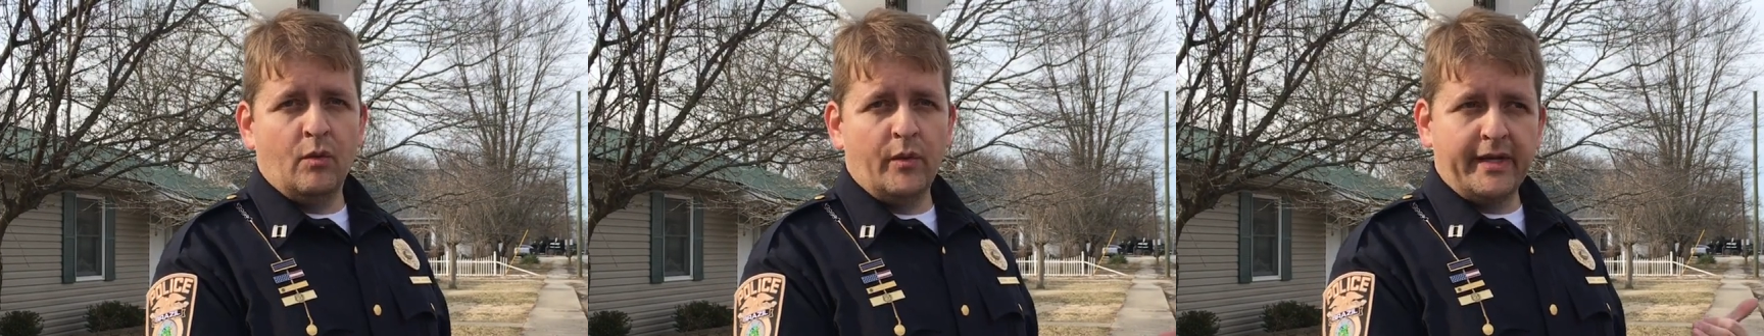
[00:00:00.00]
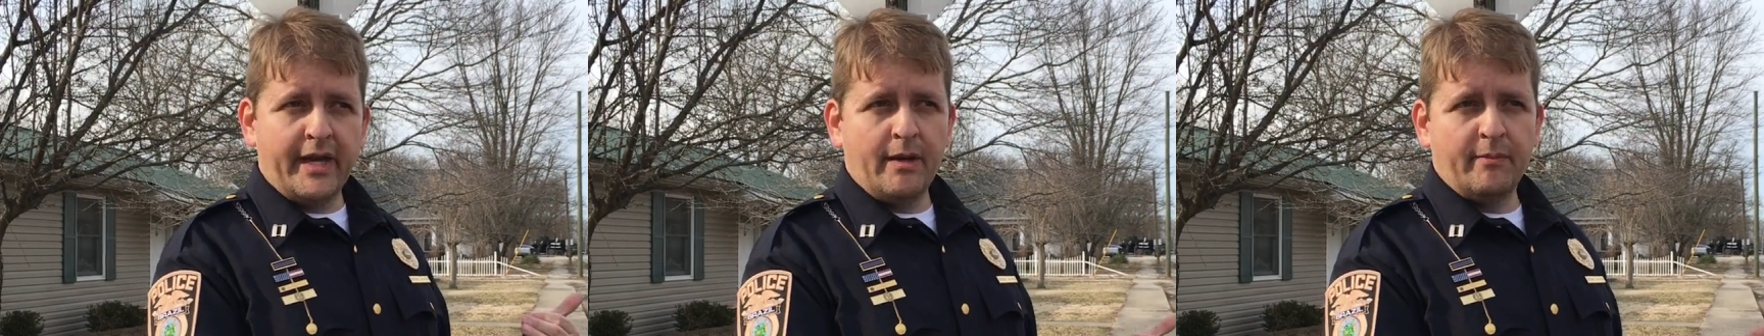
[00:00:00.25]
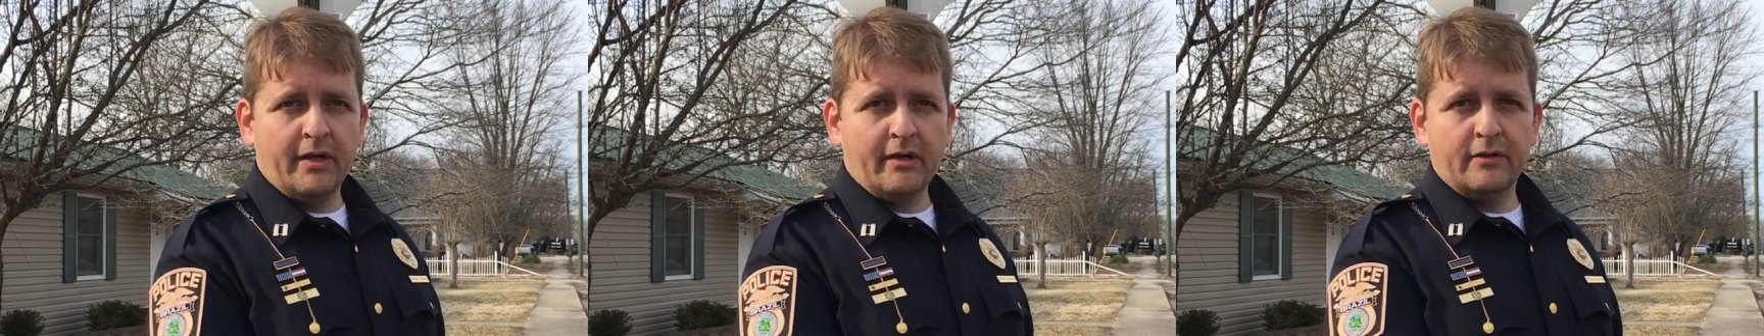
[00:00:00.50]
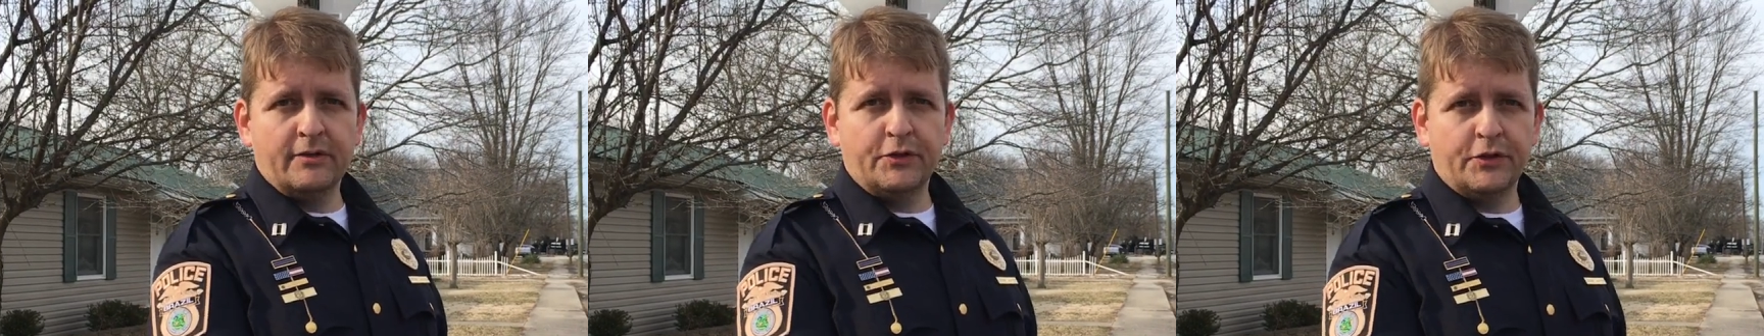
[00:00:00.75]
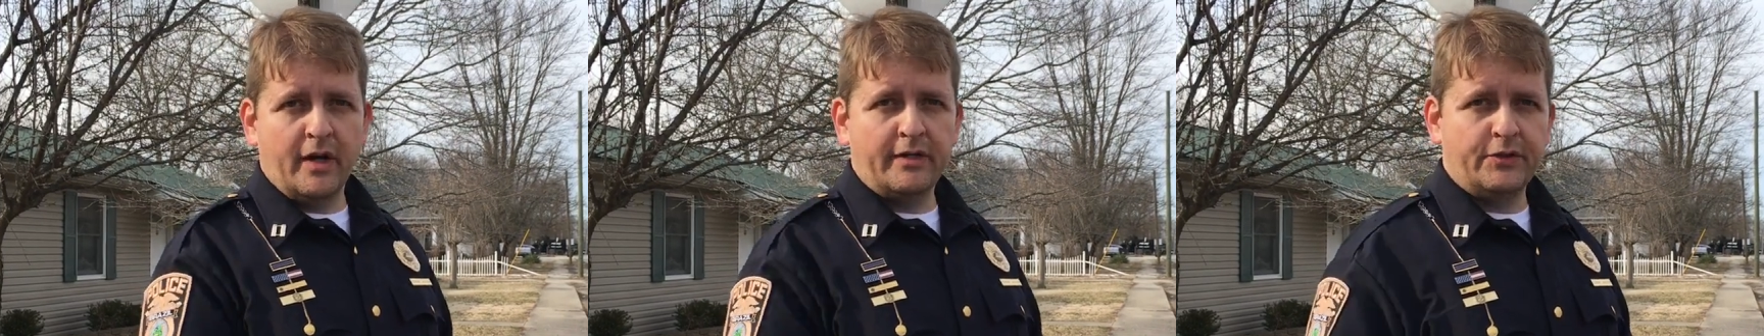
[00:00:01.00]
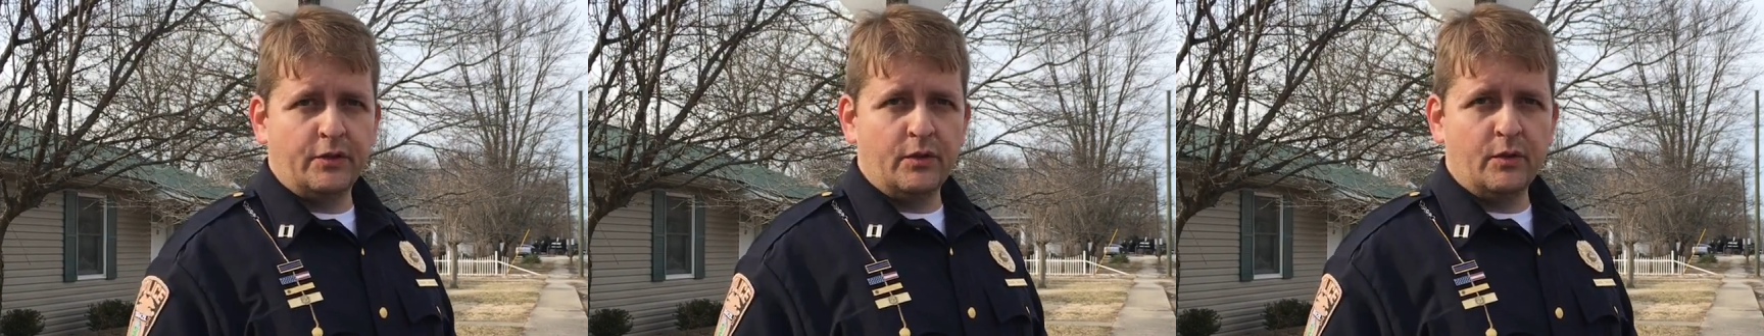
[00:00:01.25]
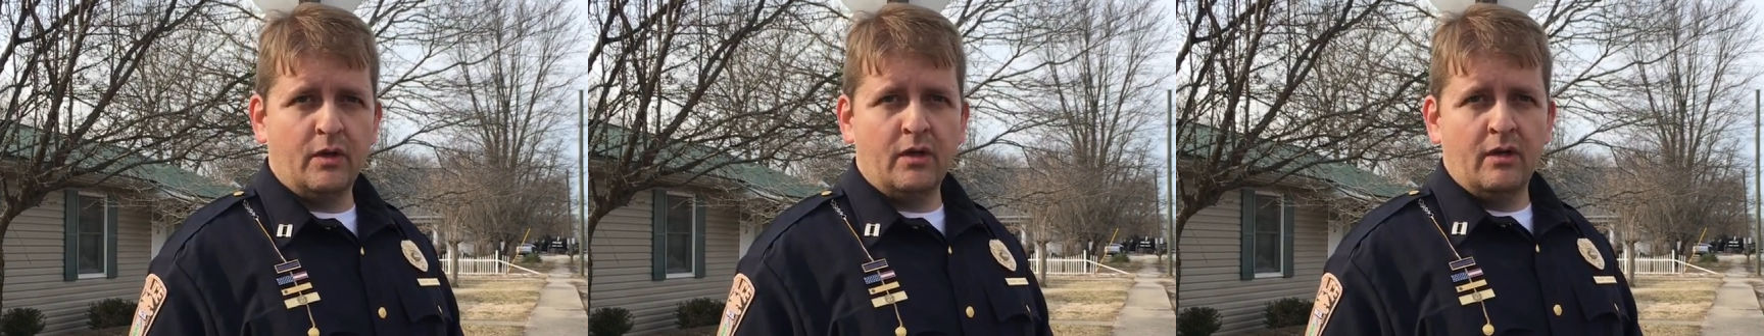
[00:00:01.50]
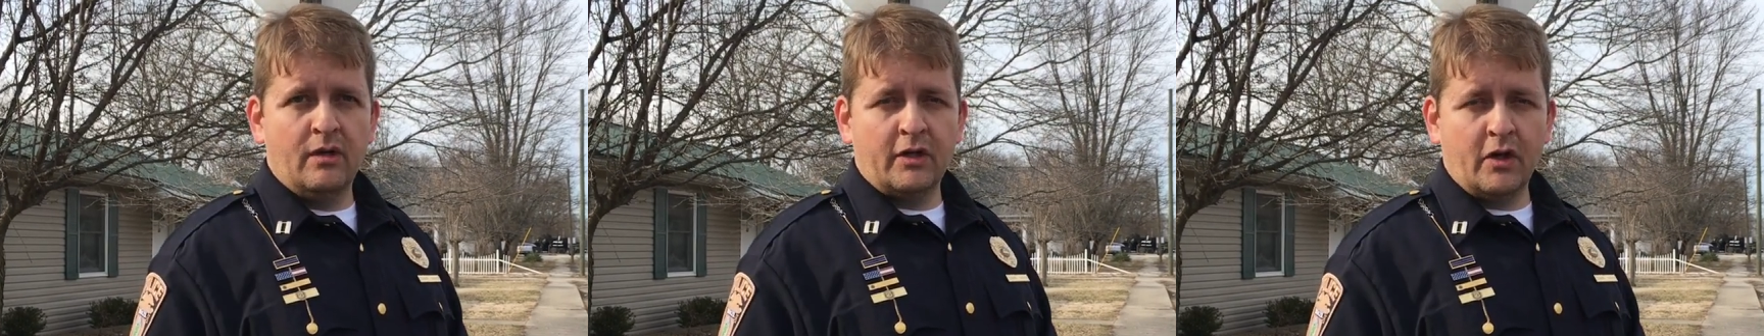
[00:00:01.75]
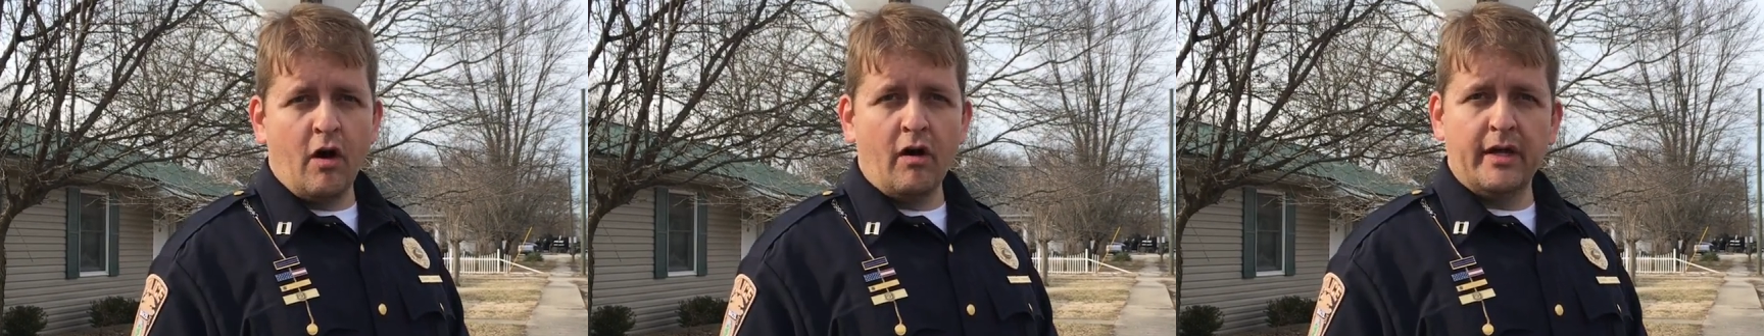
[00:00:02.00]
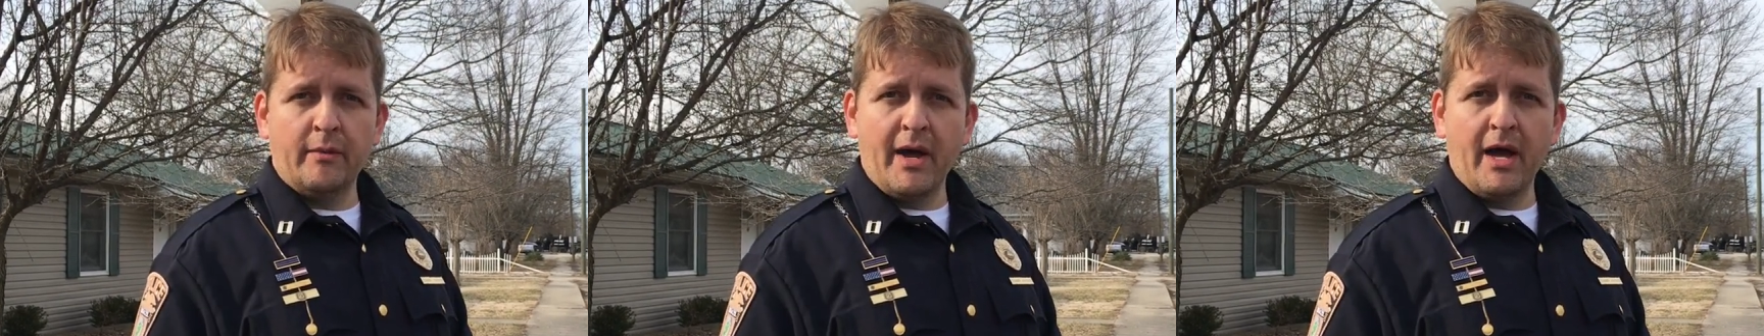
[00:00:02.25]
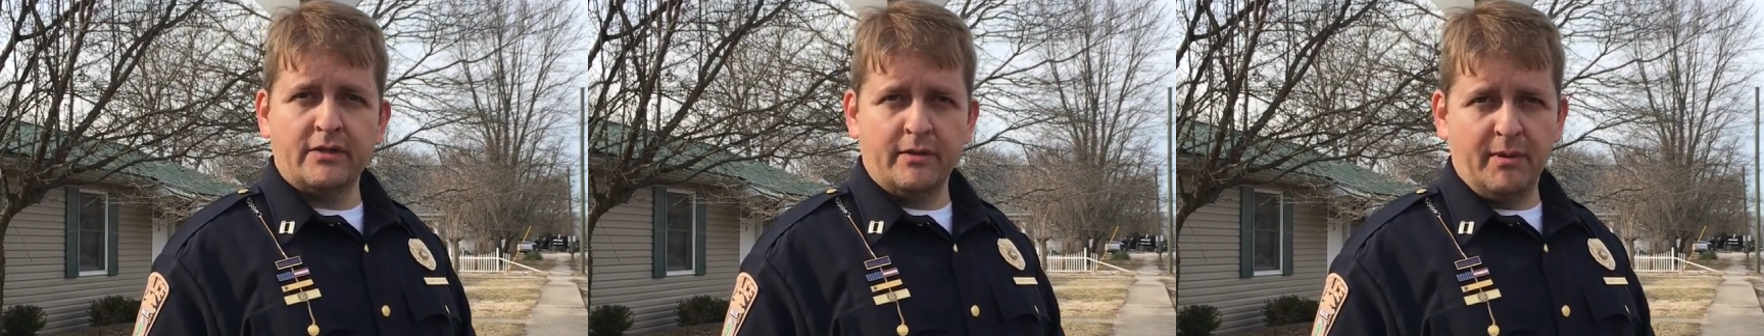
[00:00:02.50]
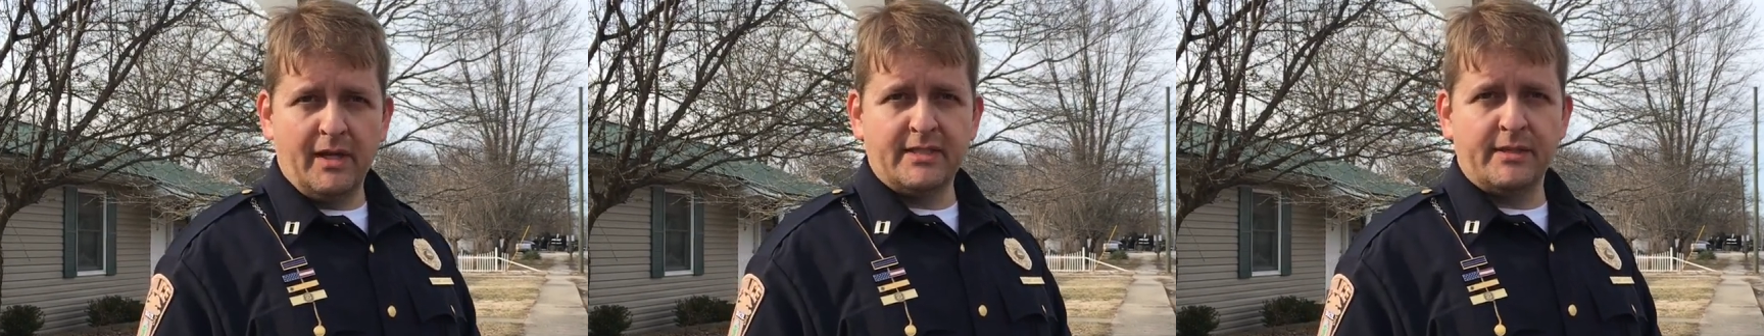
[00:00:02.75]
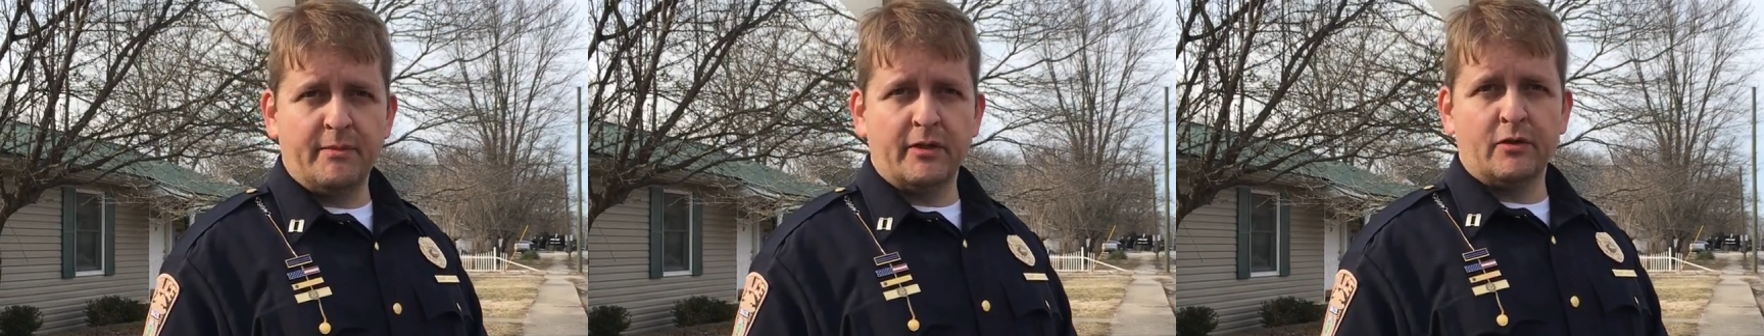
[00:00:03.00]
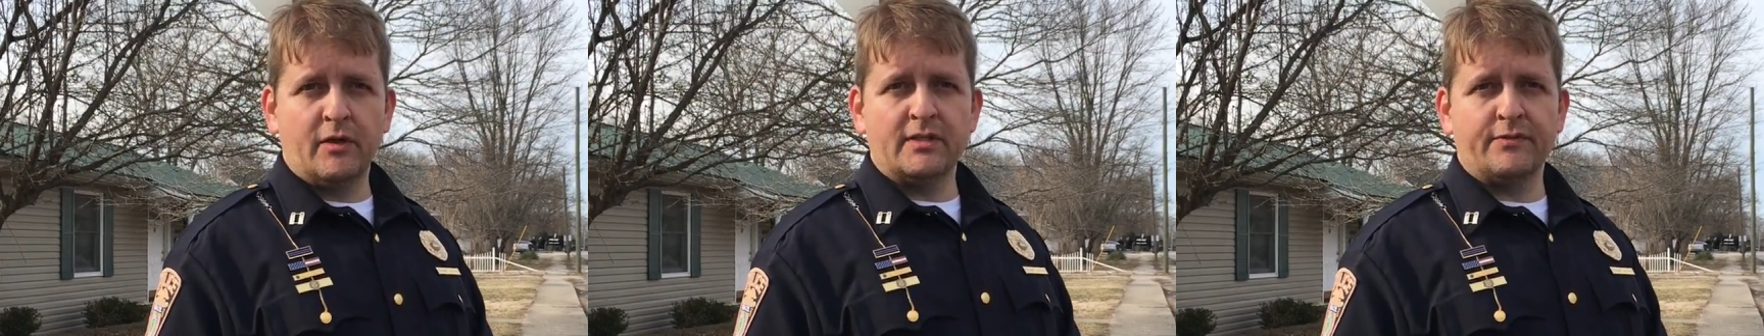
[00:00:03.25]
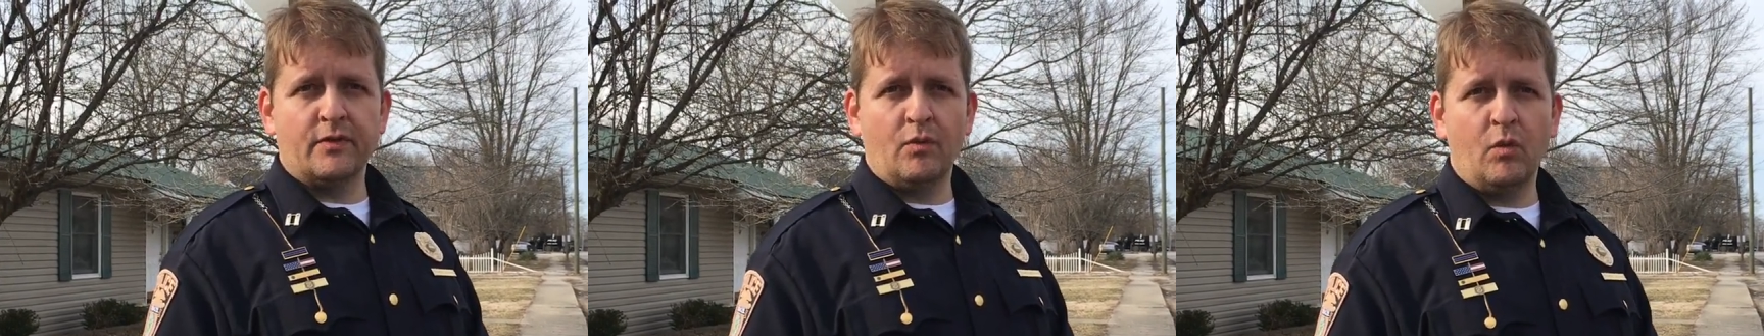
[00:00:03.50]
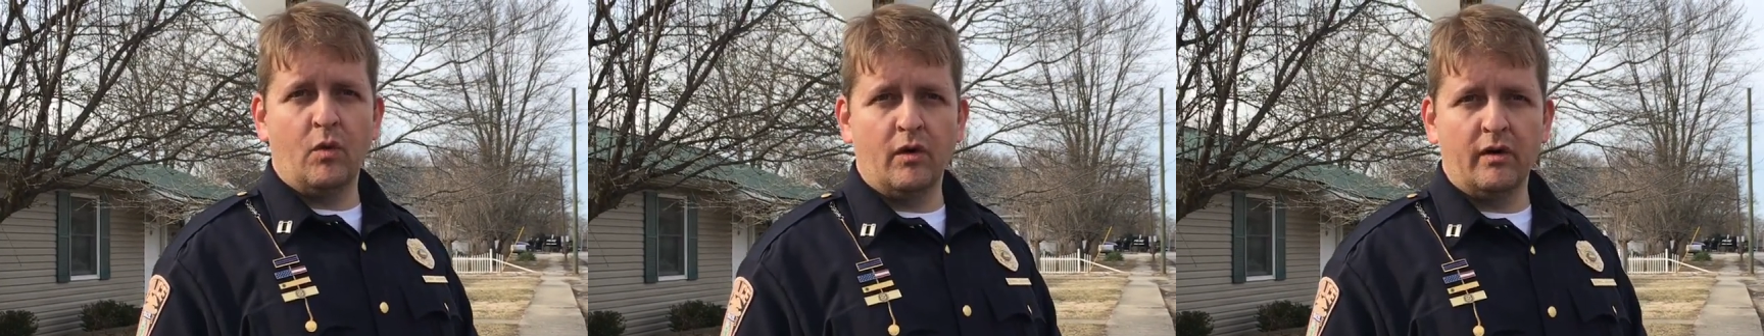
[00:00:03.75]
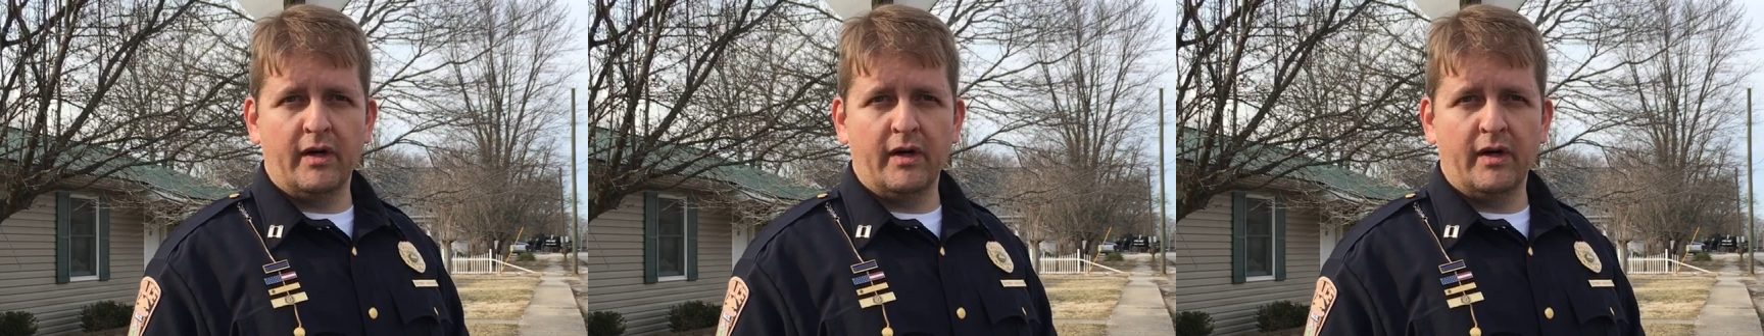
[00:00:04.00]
We came here to try to call him out to place him under arrest for the